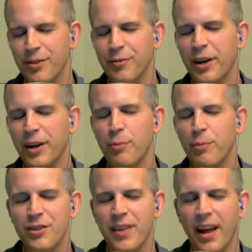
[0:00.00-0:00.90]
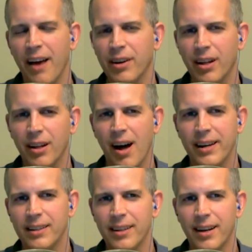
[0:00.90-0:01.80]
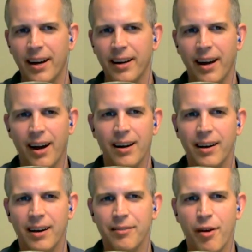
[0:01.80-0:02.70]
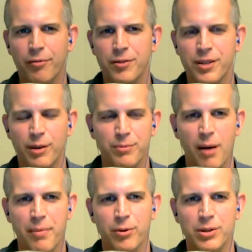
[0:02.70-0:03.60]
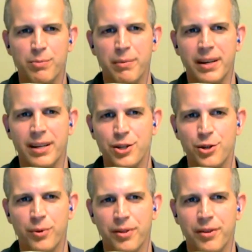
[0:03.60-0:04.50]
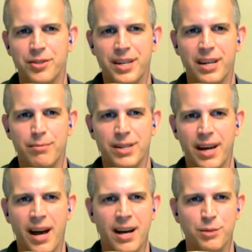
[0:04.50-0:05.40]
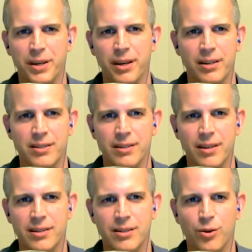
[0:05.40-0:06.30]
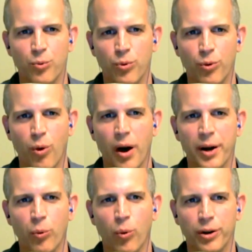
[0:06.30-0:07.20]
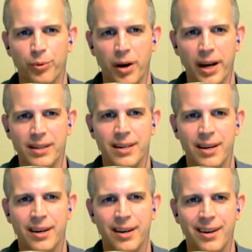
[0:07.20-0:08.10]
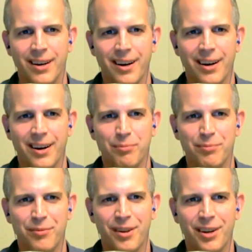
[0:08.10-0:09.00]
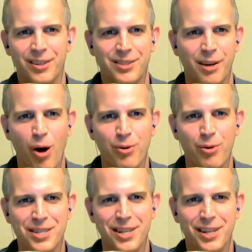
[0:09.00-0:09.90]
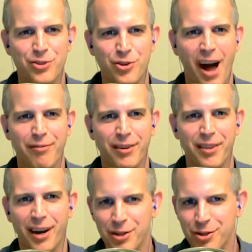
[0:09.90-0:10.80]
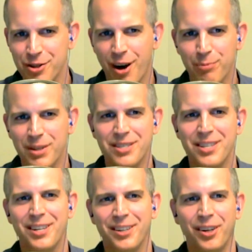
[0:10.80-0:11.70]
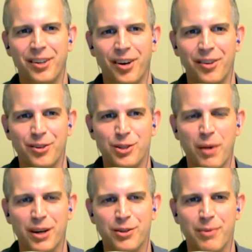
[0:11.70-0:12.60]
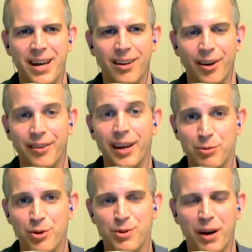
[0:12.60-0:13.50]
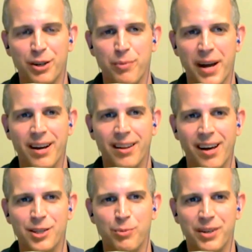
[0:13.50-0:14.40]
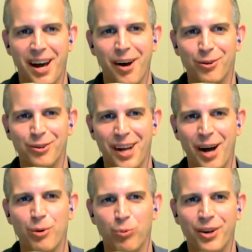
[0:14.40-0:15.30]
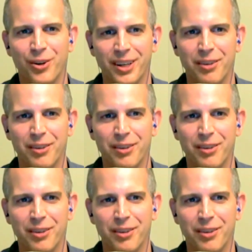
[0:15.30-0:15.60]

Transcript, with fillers: funny you mentioned that. I have a client that I thought for some time there was maybe an issue with their CMTS because it doesn't quite work right. I'm always seeing traffic that I should not be seeing on their spectrum on the upstream spectrum analyzer. But now I'm wondering if